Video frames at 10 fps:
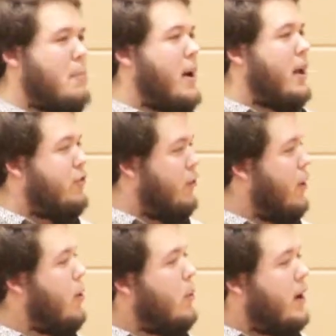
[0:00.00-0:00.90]
much
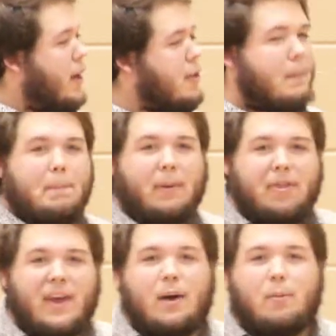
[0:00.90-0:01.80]
what other people
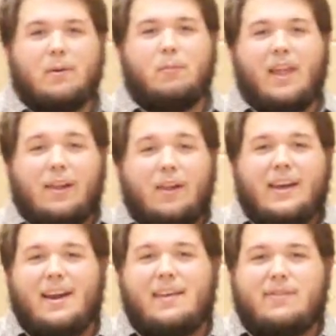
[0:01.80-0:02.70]
think when they look
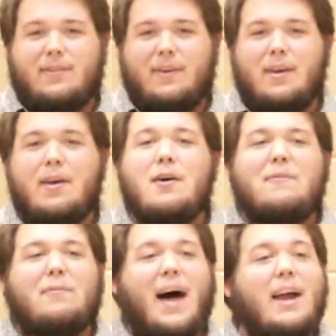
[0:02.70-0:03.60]
at us.
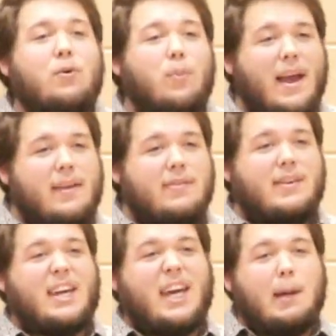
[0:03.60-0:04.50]
Find ways
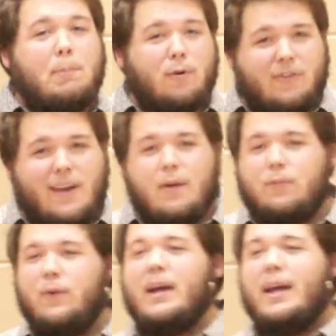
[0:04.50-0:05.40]
to keep
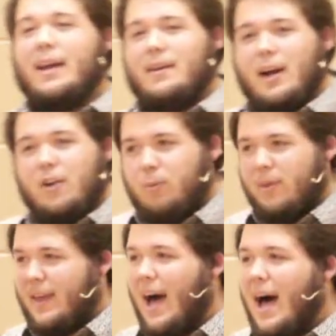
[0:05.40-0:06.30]
yourself in touch
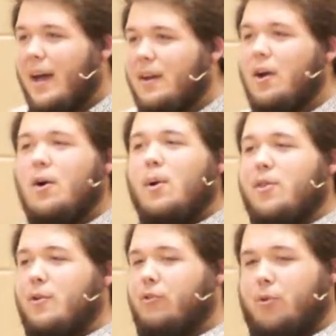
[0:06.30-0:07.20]
with God,
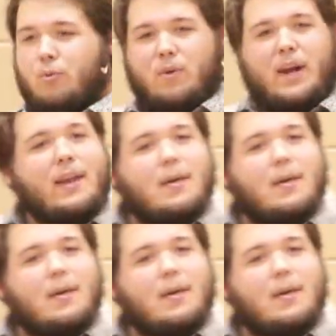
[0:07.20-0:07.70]
whether it's through reading the